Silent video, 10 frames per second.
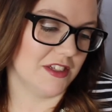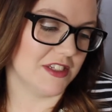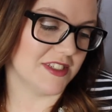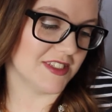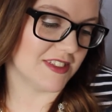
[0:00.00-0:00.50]

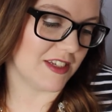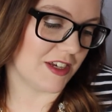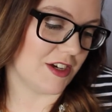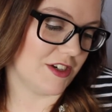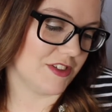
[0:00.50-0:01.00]
This is
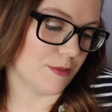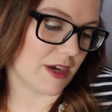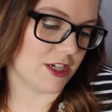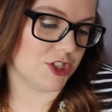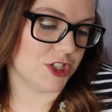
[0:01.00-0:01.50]
the
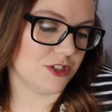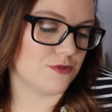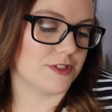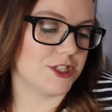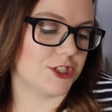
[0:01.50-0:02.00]
Sebastian
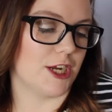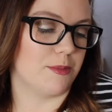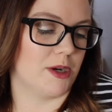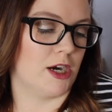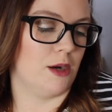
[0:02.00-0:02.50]

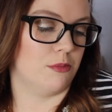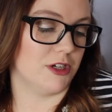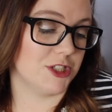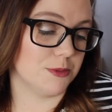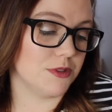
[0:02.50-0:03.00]
Reshaper
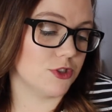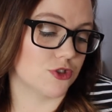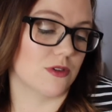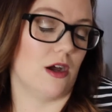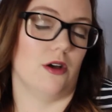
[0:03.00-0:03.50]
Brushable
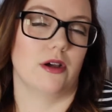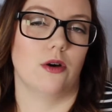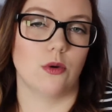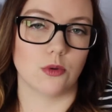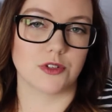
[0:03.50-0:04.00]
Strong
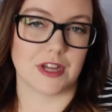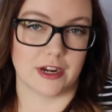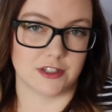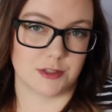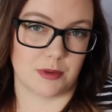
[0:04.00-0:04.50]
Hold
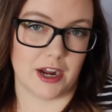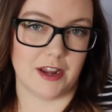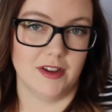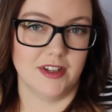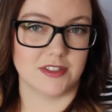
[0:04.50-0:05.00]
Hairspray.